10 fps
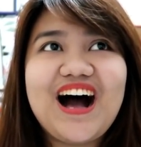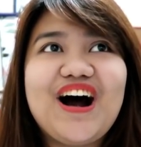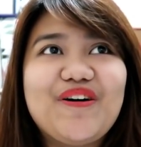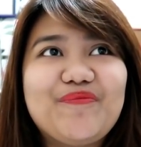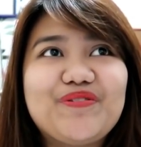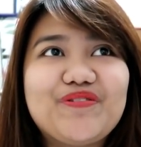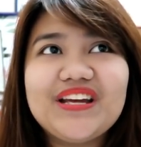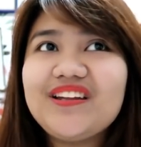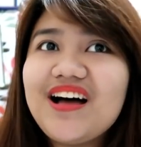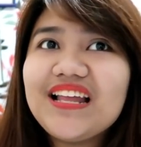
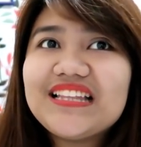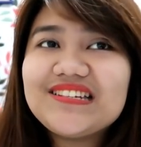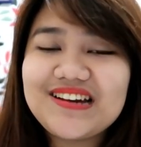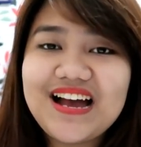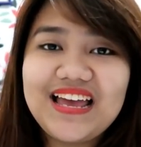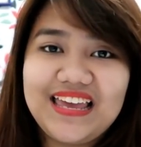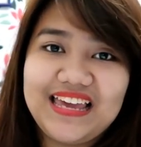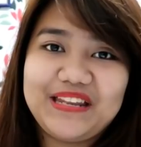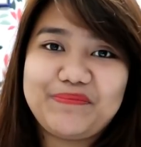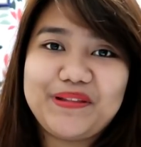not try
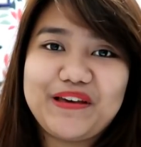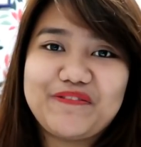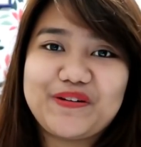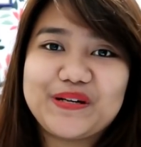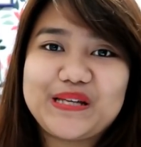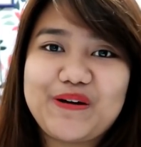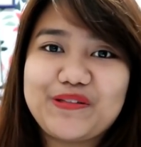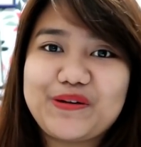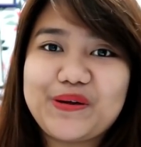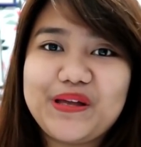and apply for a
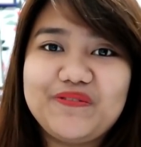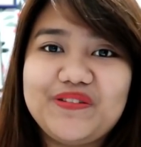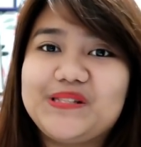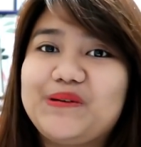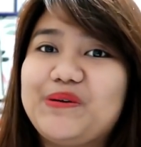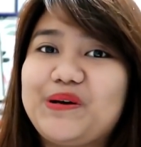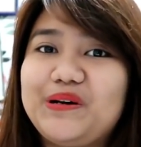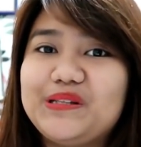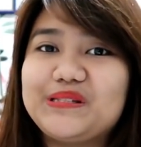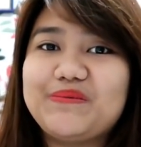South Korean visa,
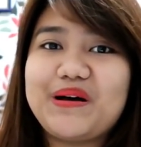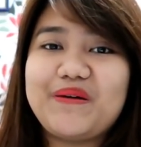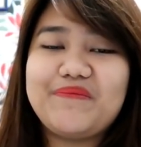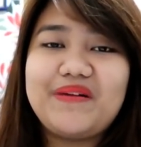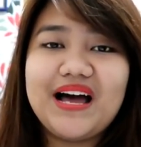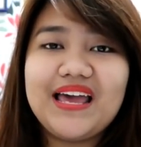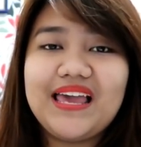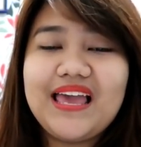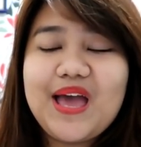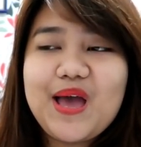because
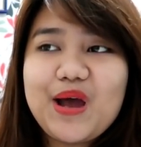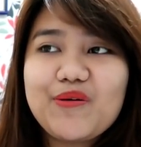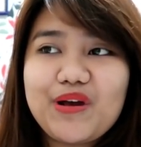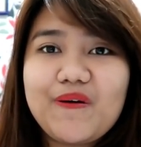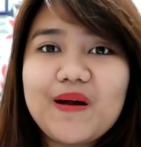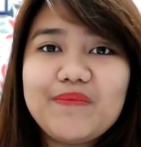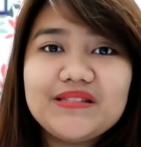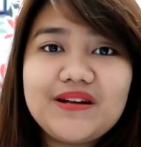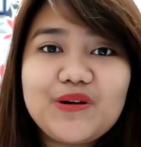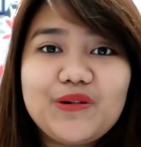my
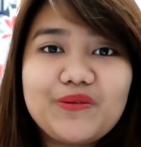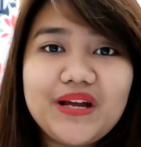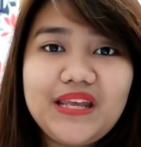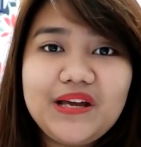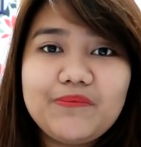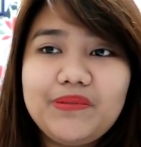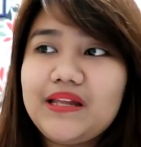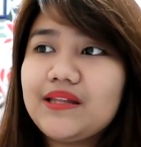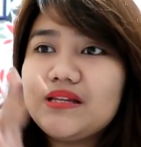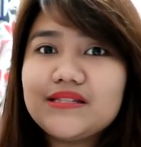requirements are already
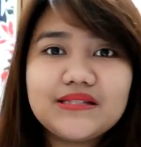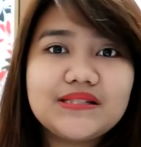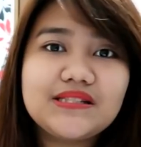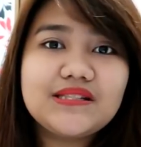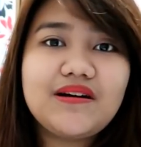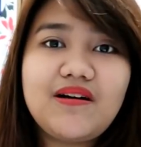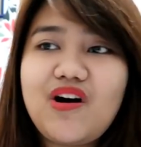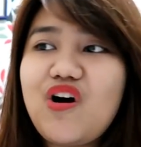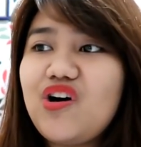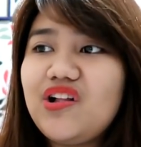complete. It's
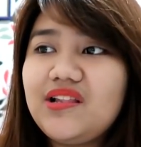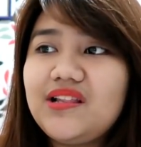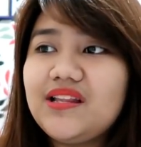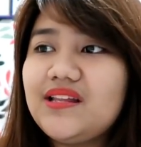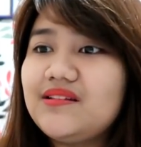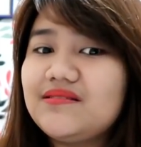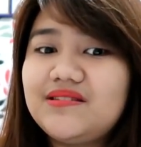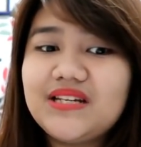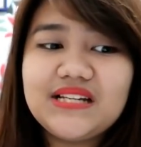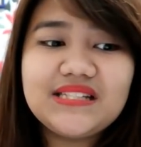all
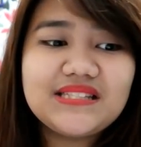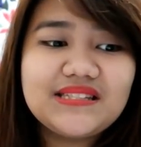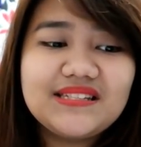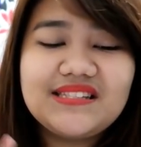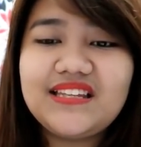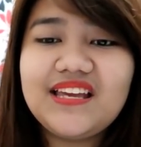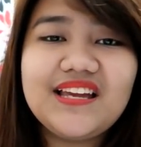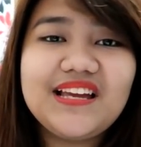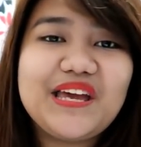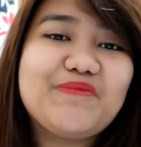just
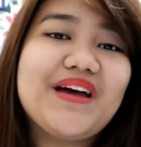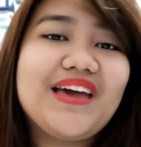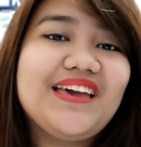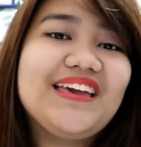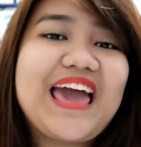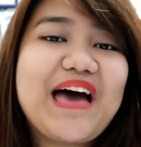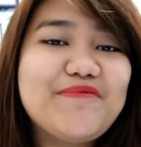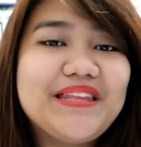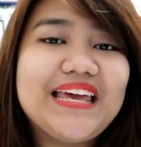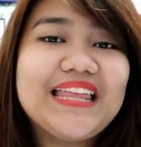sitting in my
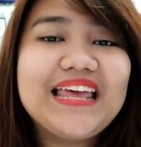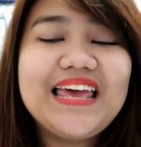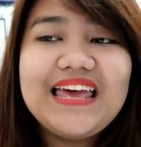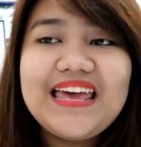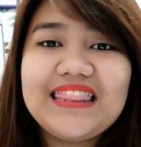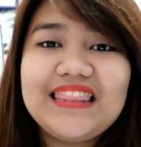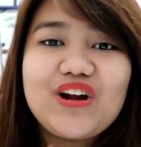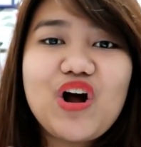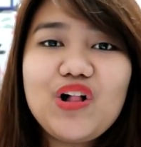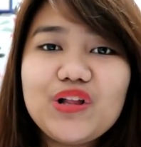cabinet.
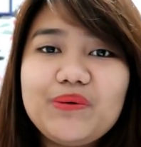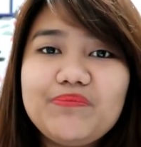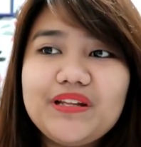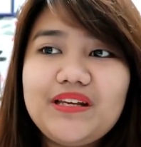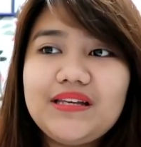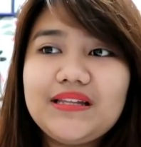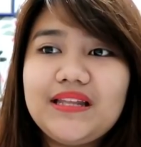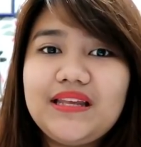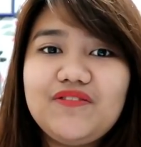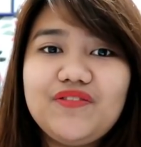They're all complete,
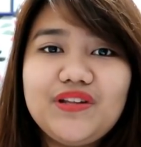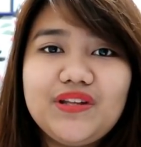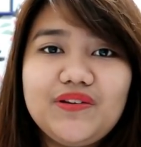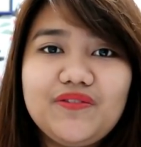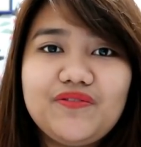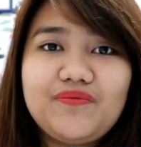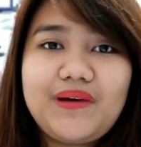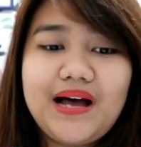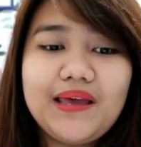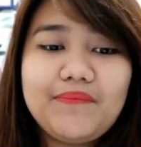and even if
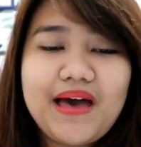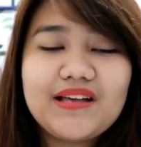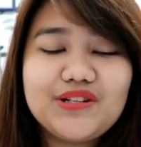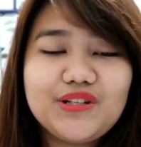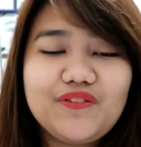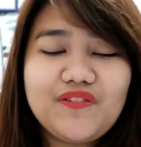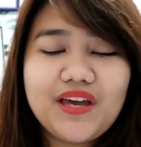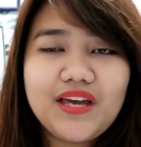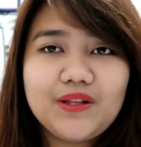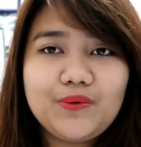my bank
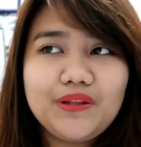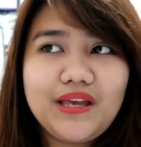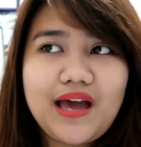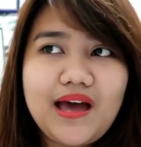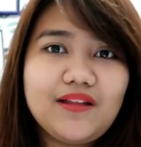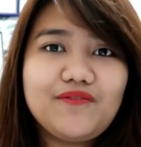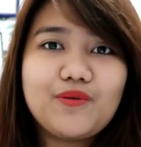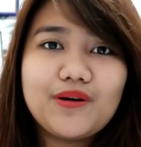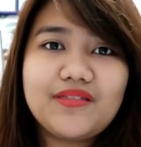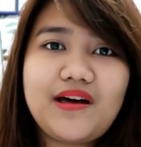certificate only had
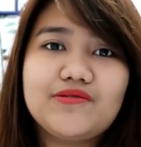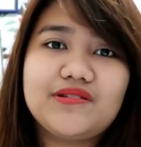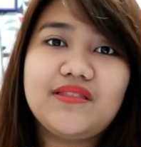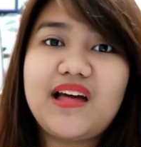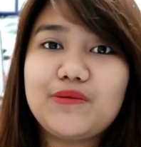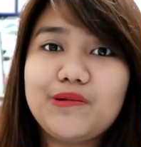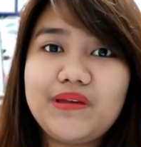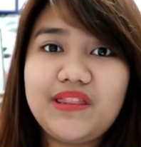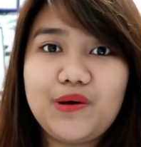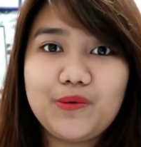4,000, that will
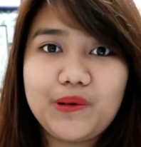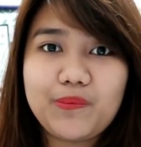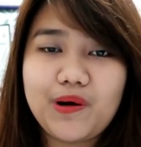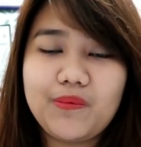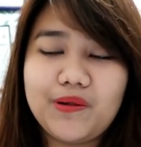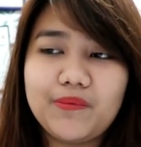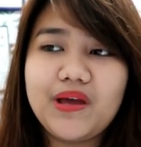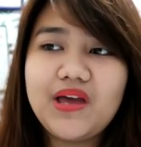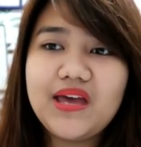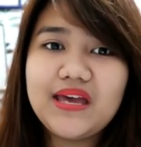be the only
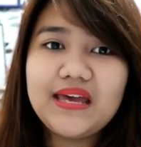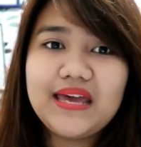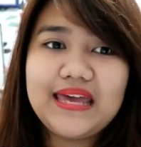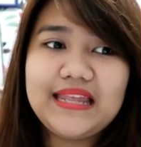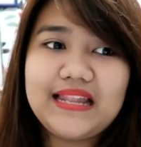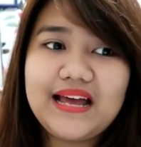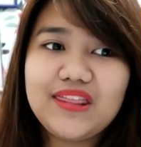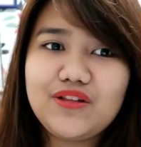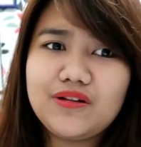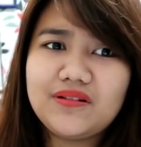problem. And
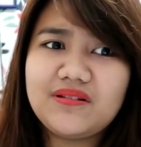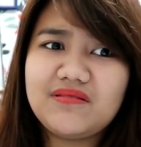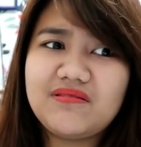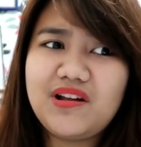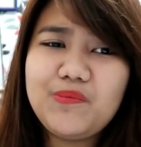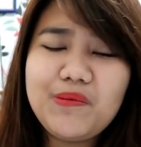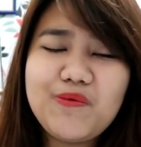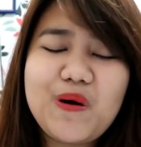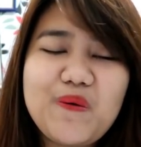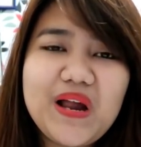I thought, ano ba
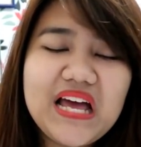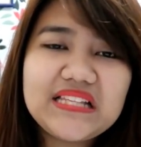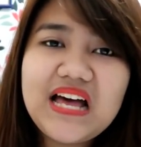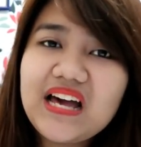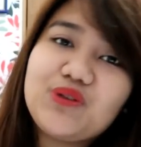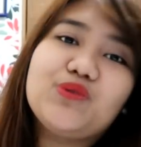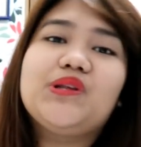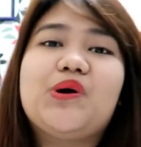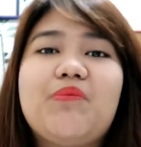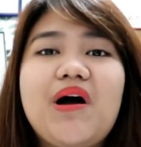mawawala sa akin kung
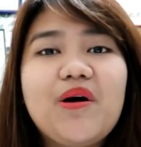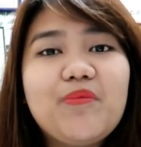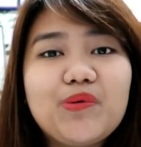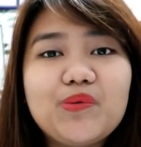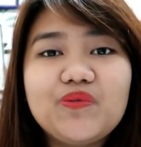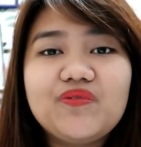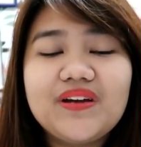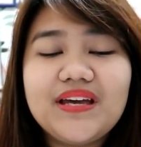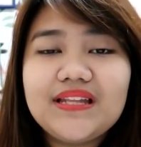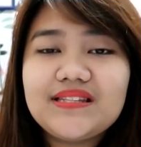di ako
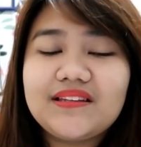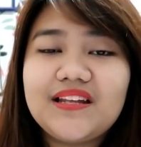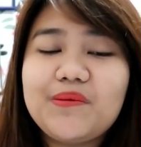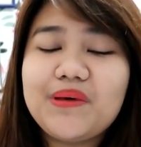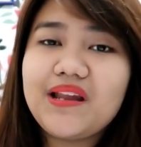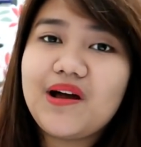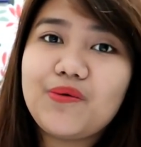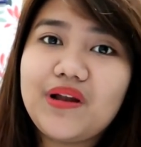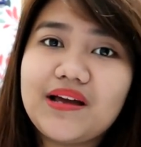ma-approve? Eh, nasaktan naman na ako